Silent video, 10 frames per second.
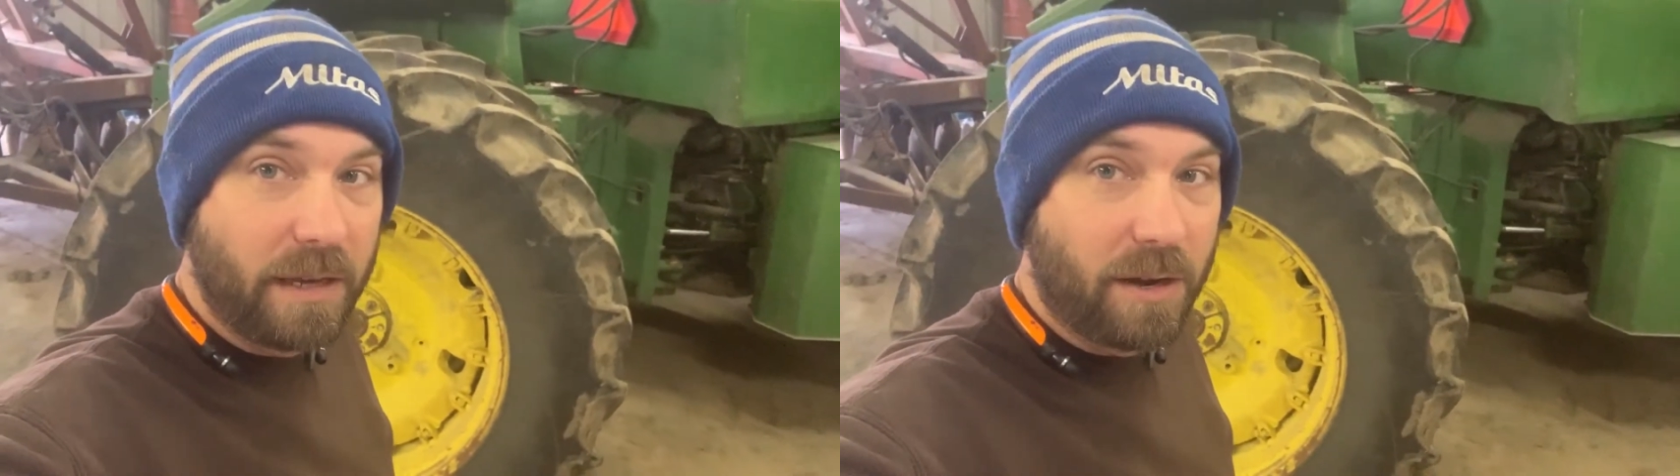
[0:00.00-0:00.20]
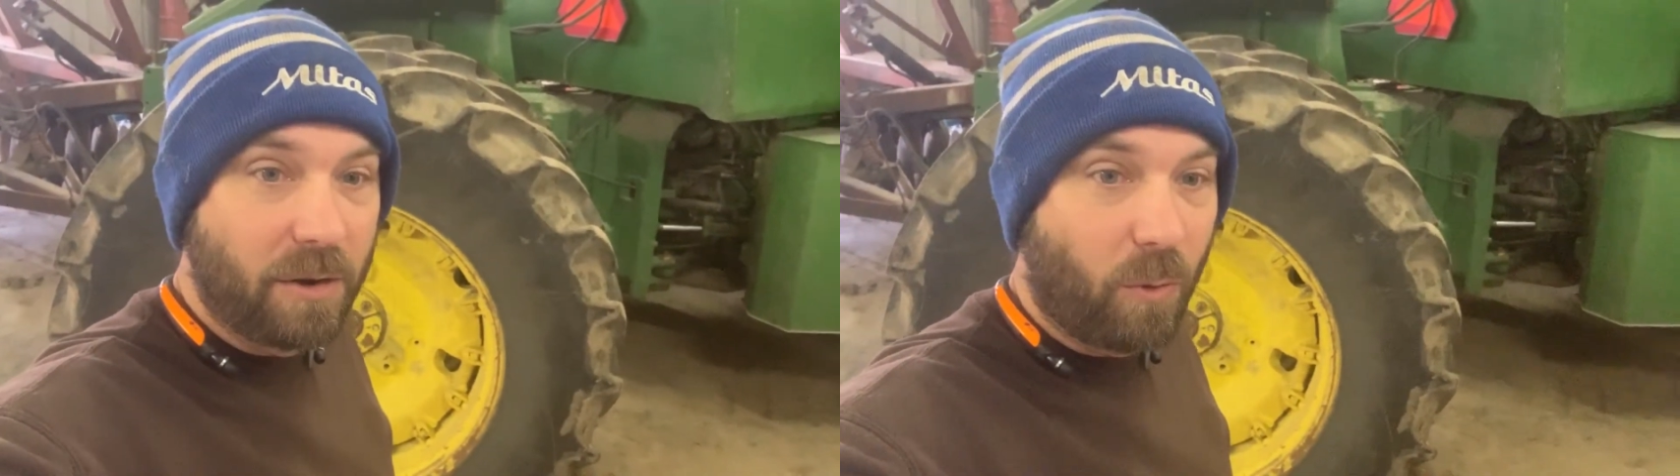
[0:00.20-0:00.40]

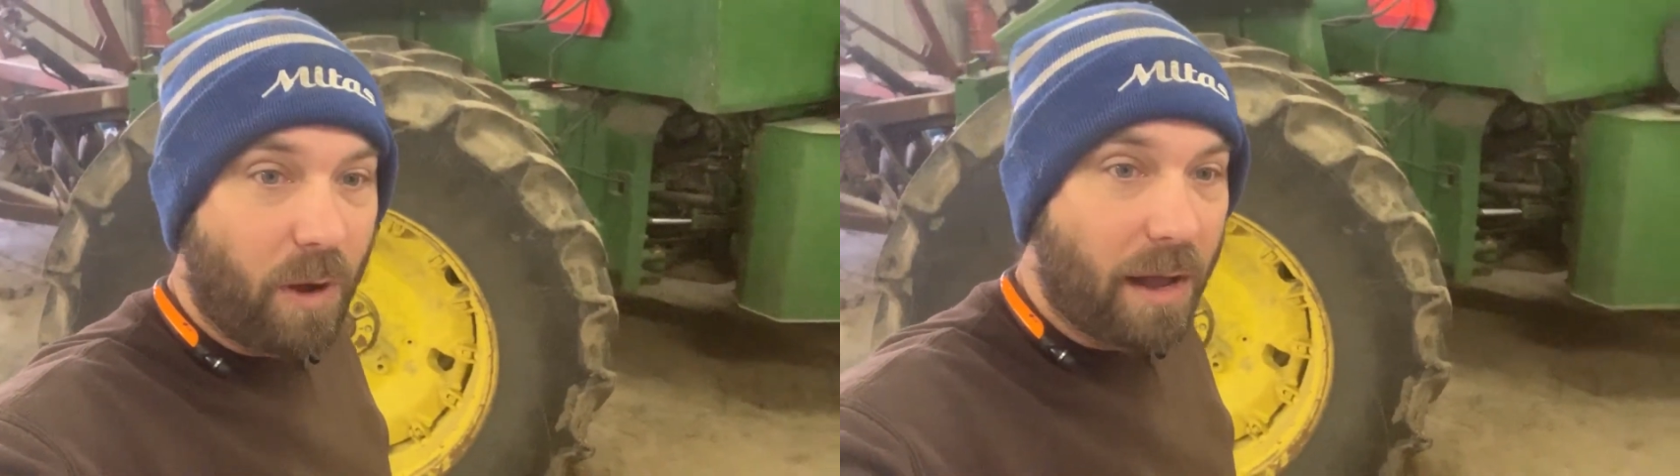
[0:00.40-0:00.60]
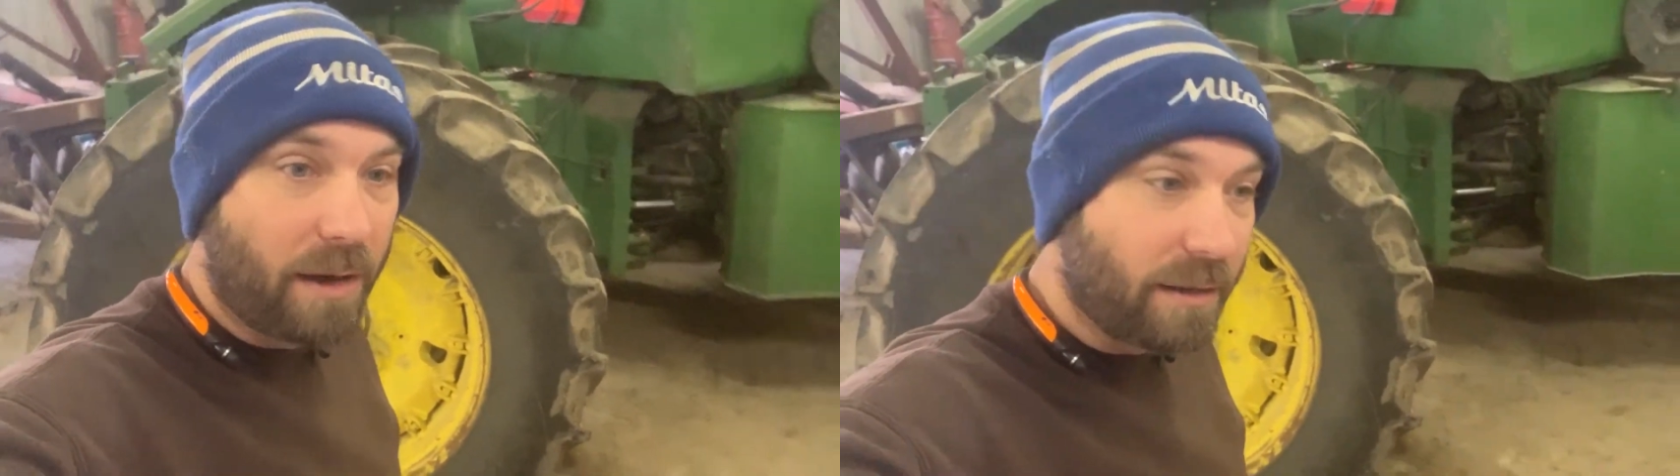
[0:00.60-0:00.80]

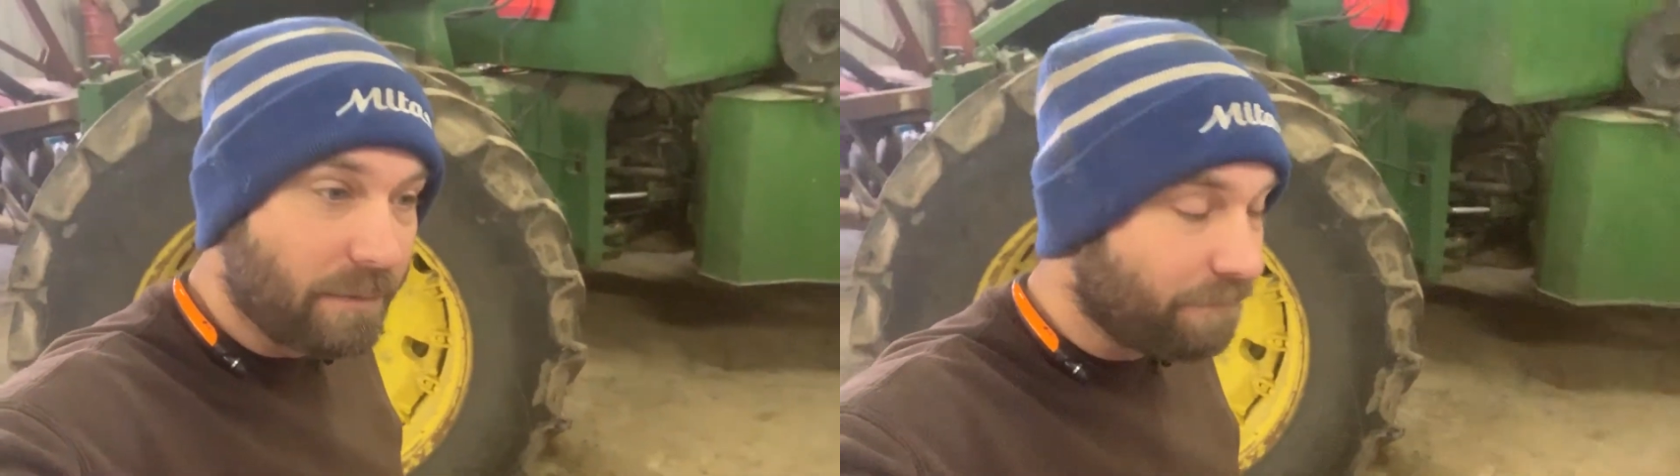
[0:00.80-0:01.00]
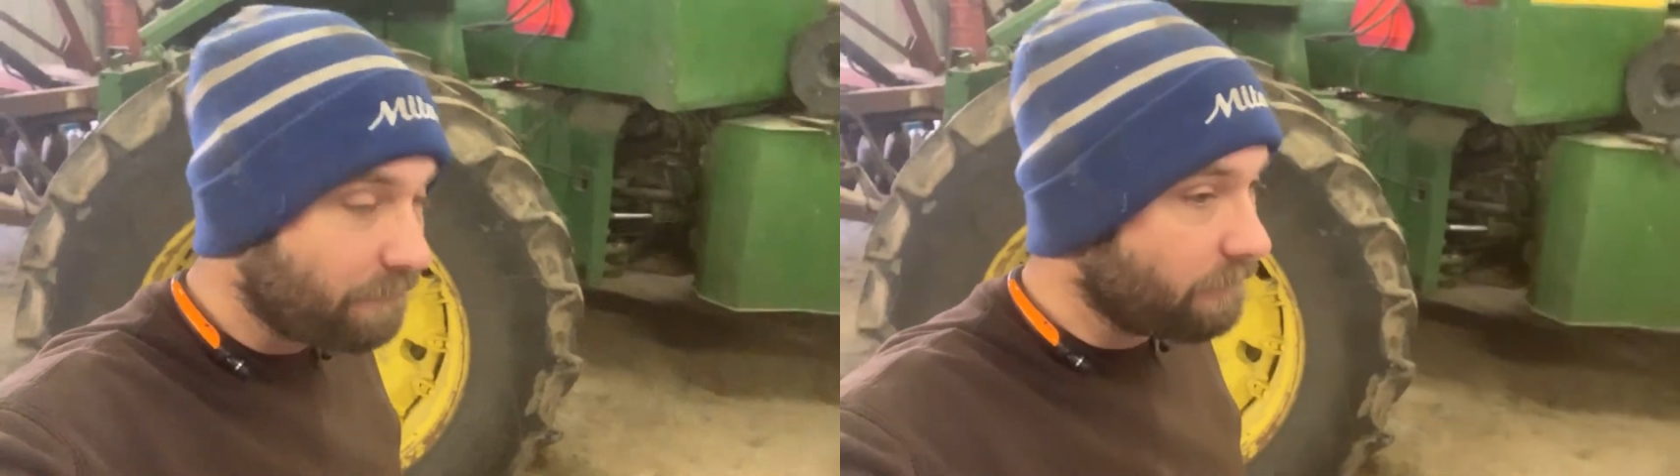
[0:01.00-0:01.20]
underwater
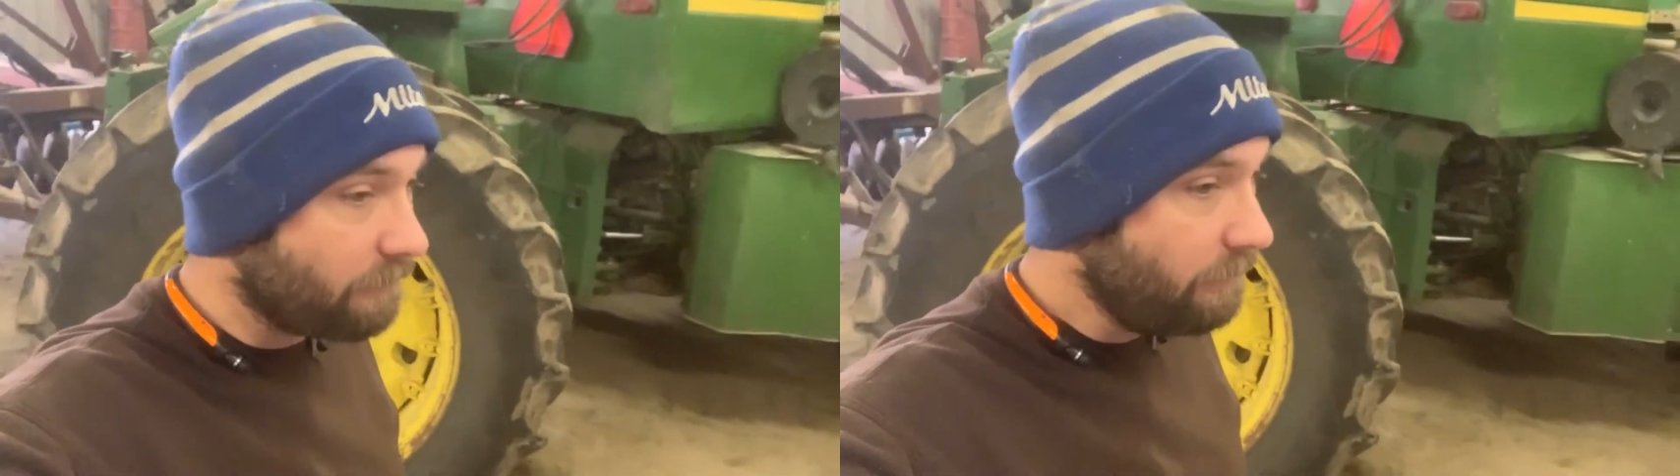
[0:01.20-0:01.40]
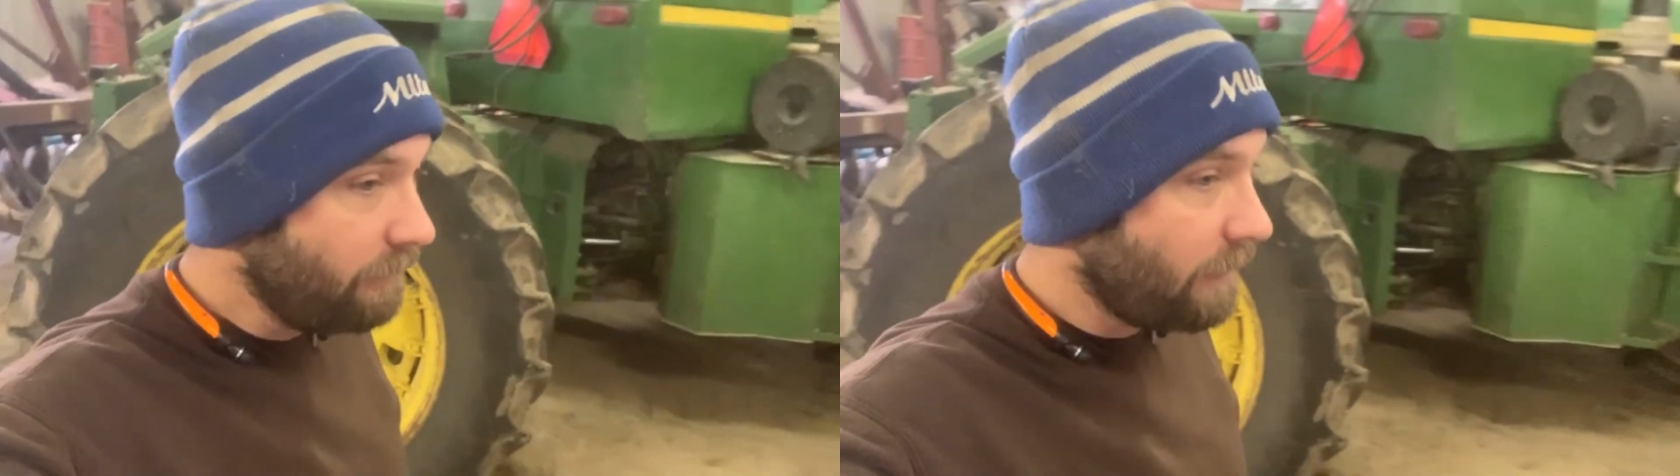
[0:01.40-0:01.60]

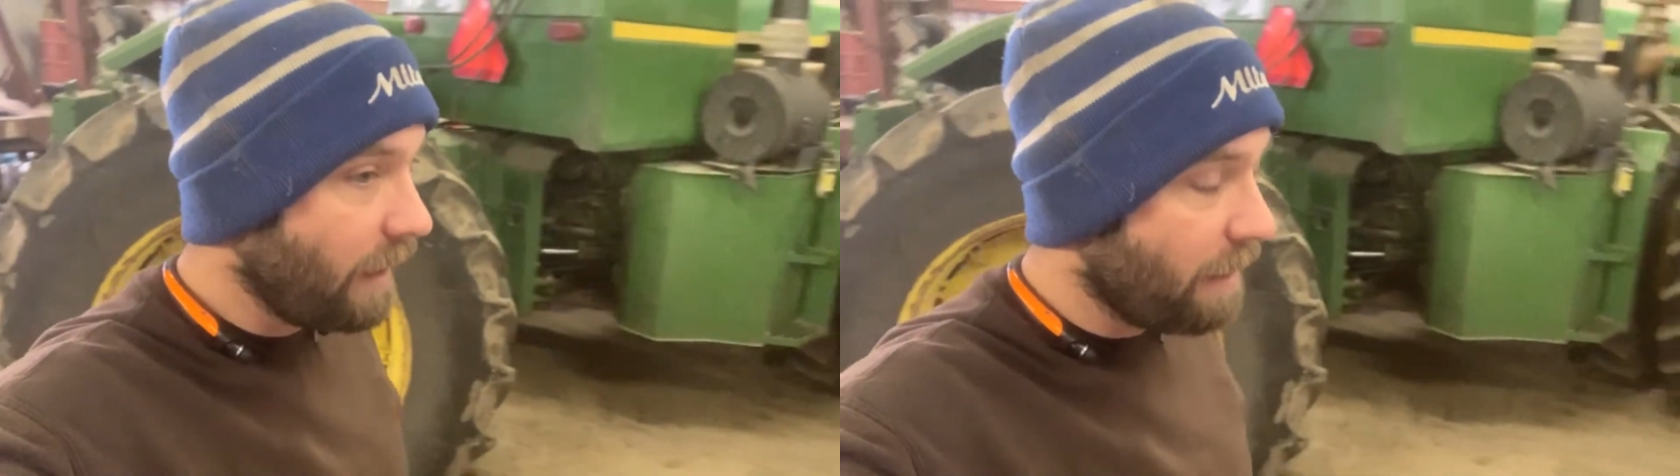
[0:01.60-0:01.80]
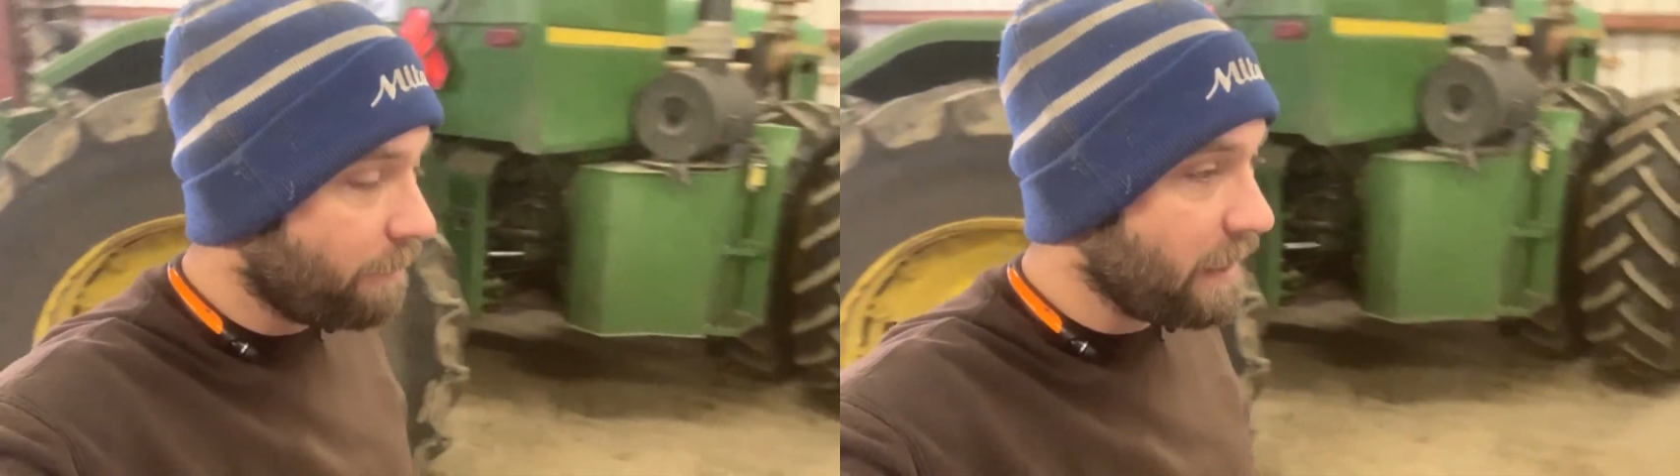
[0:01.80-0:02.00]

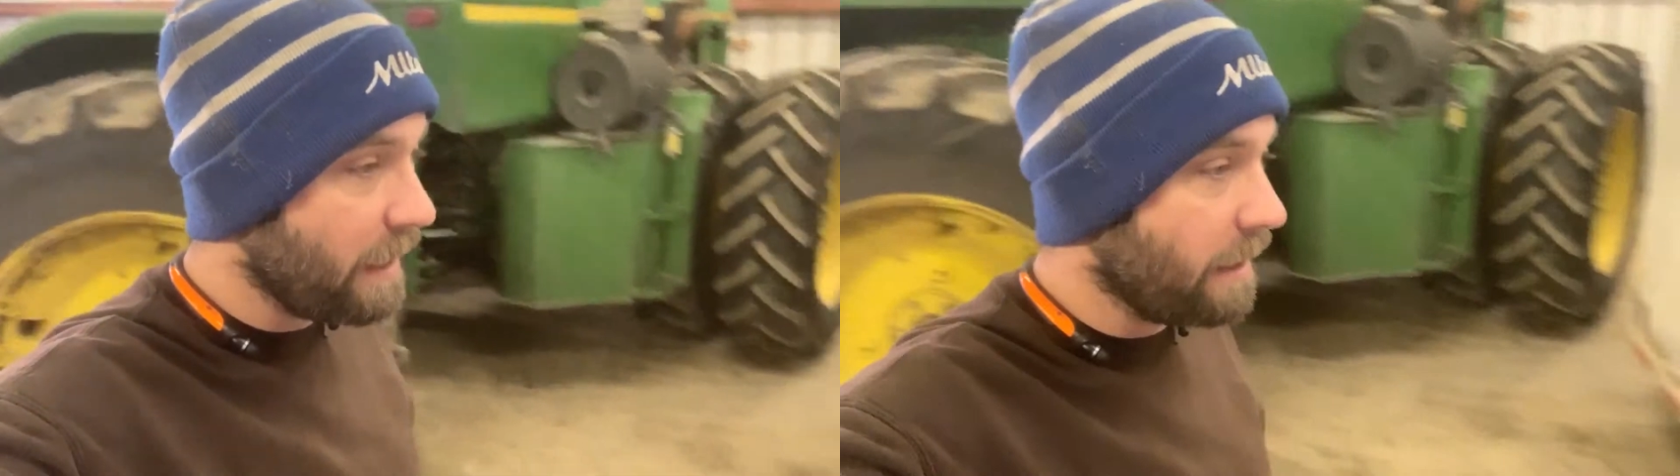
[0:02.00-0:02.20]
up at the end